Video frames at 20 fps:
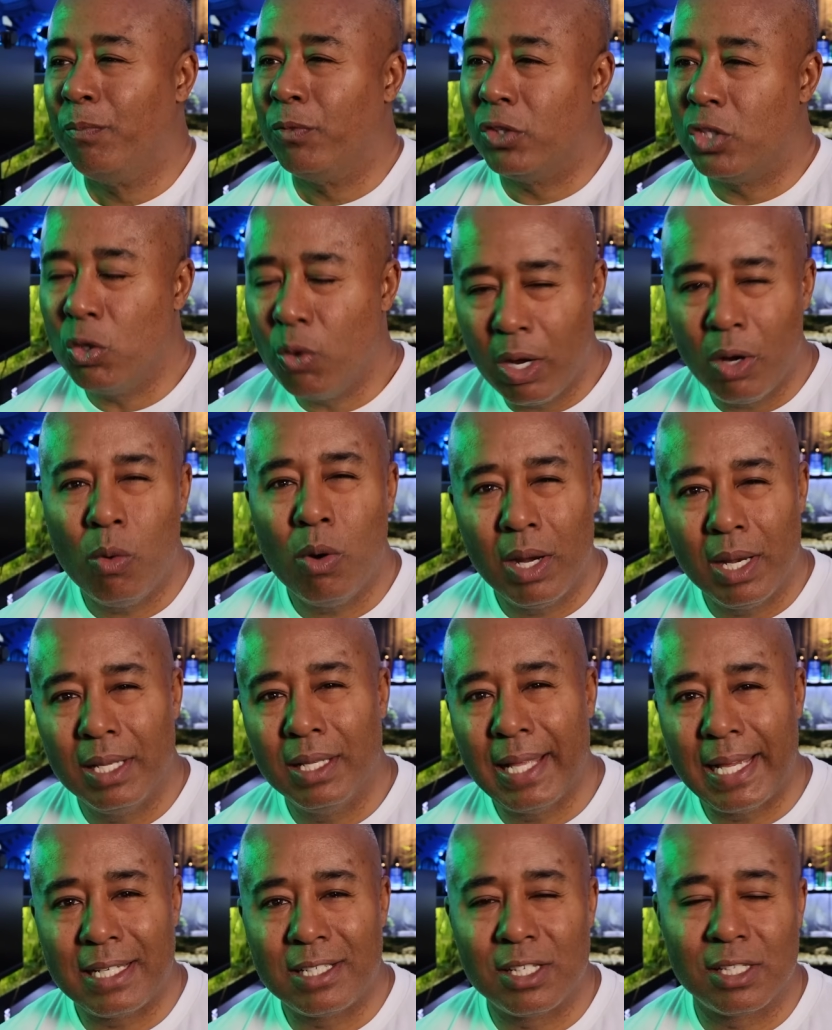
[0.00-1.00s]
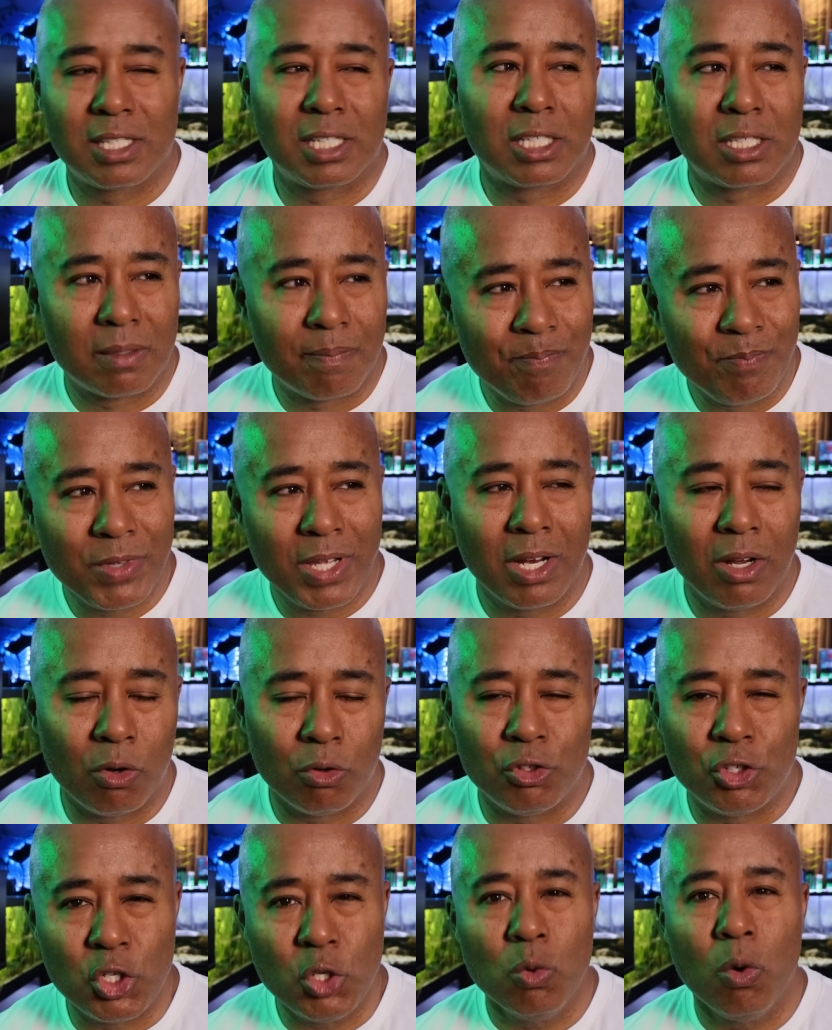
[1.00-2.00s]
Do I want to like just, you know,
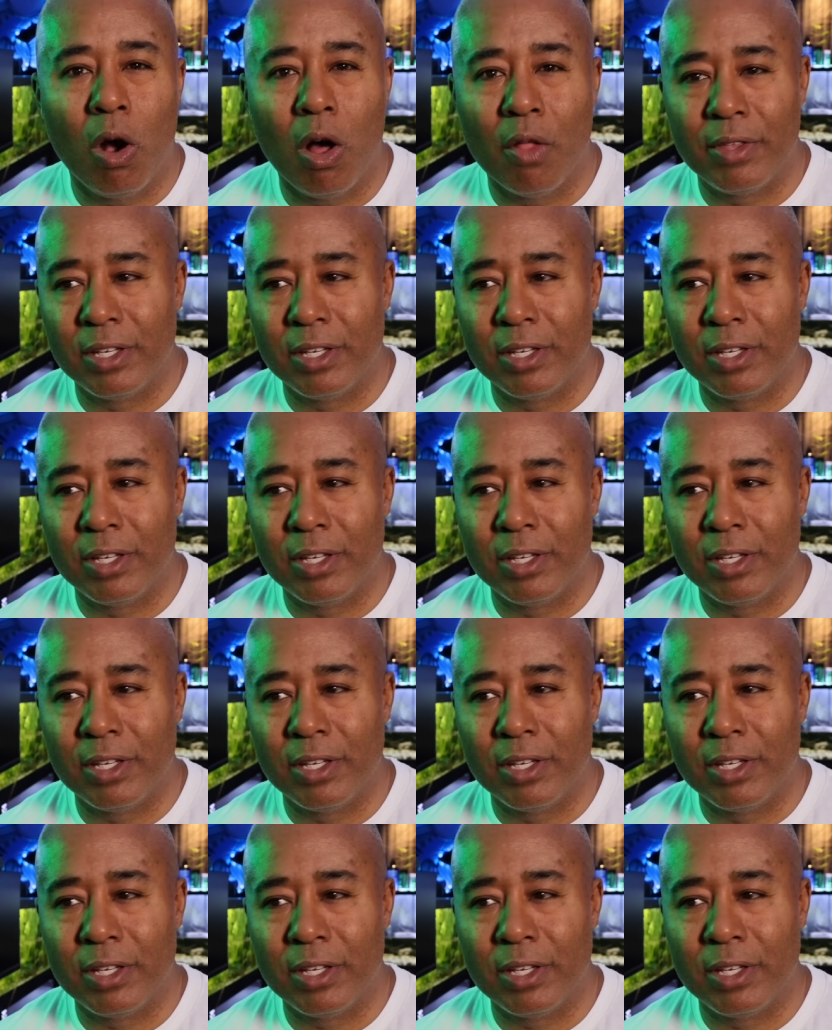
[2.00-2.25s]
do all